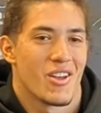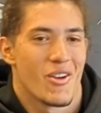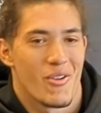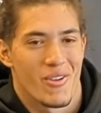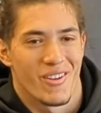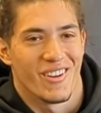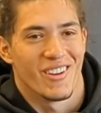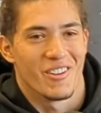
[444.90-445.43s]

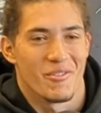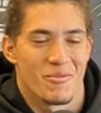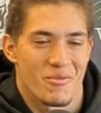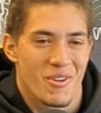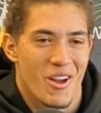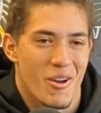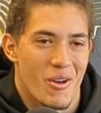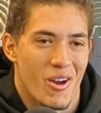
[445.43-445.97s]

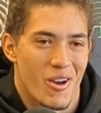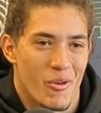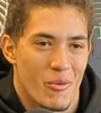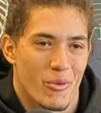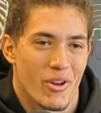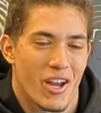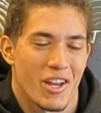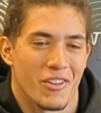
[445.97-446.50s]

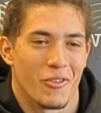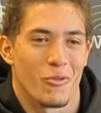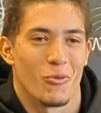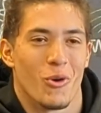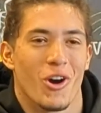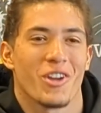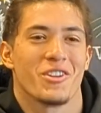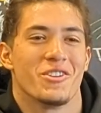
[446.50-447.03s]
What I
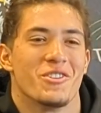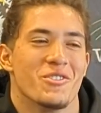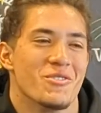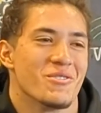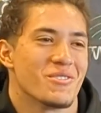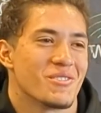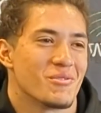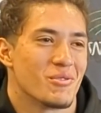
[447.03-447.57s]
want to
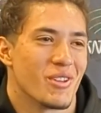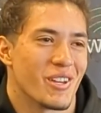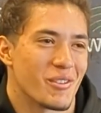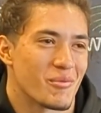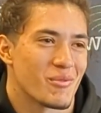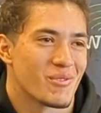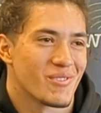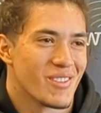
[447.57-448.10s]
do is
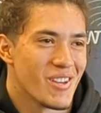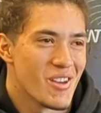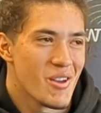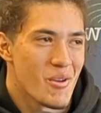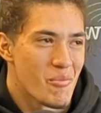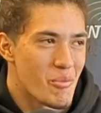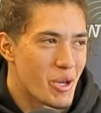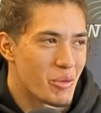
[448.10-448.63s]
like
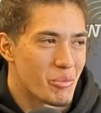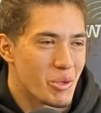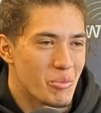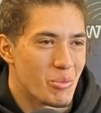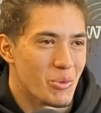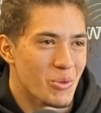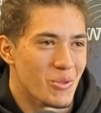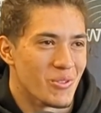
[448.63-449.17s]
make
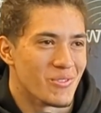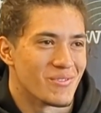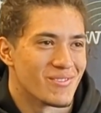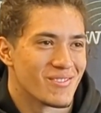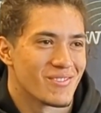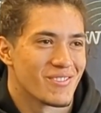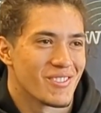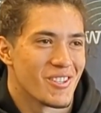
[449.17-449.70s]
people
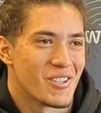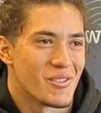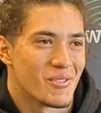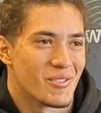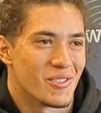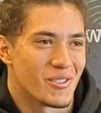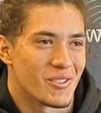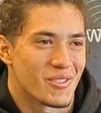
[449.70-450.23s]

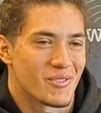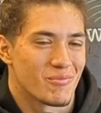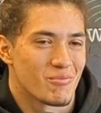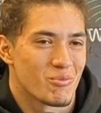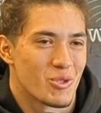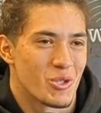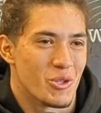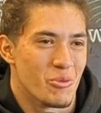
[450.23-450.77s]
look
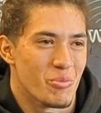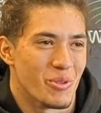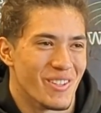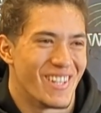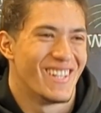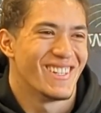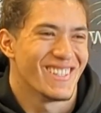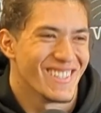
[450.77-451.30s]

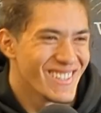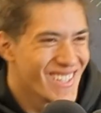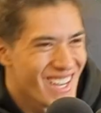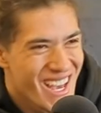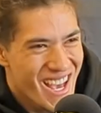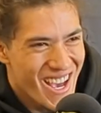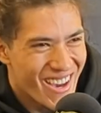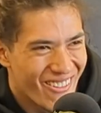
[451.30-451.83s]
stupid.
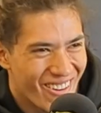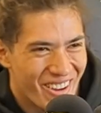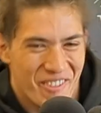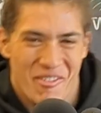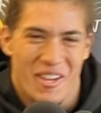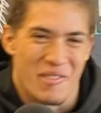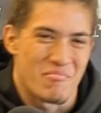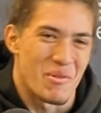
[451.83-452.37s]
I want
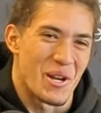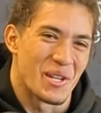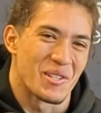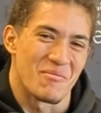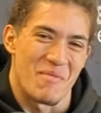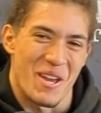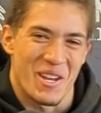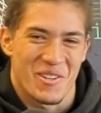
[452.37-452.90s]
to like break
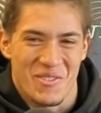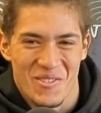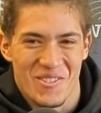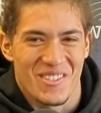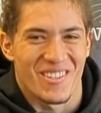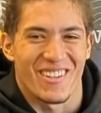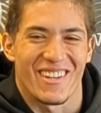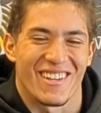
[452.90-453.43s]
some
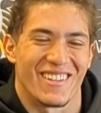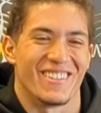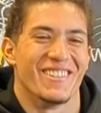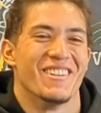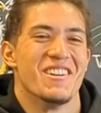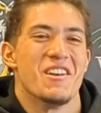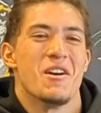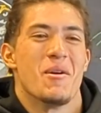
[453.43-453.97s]
ankles. I don't know,
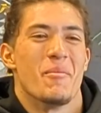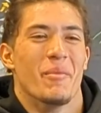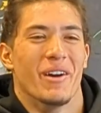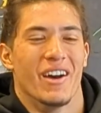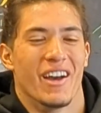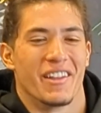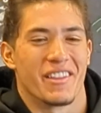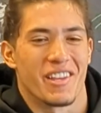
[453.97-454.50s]

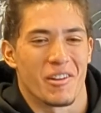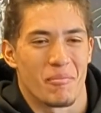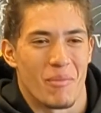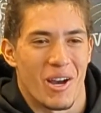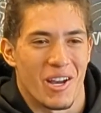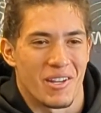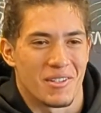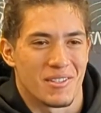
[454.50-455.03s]
but I think
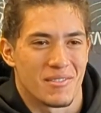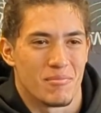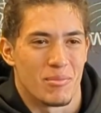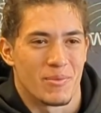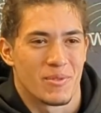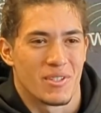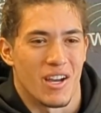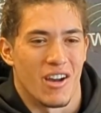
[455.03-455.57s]
my
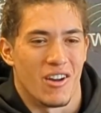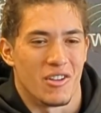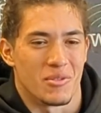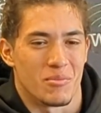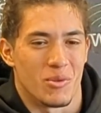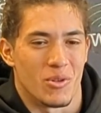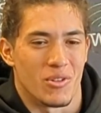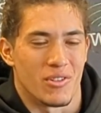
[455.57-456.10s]
style is
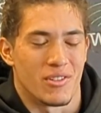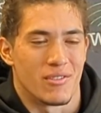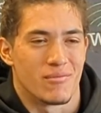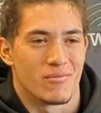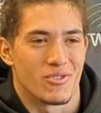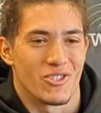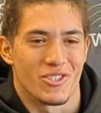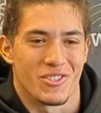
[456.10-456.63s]
more
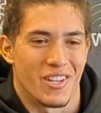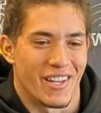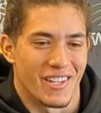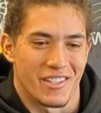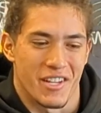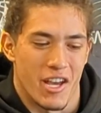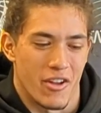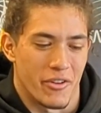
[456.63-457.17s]
just
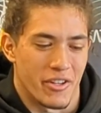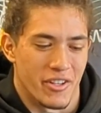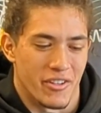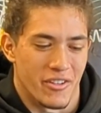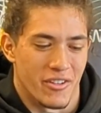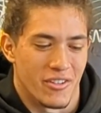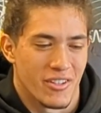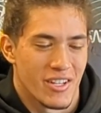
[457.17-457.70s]
like
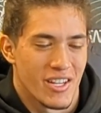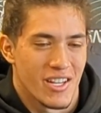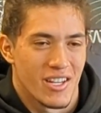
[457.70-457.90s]
downhill.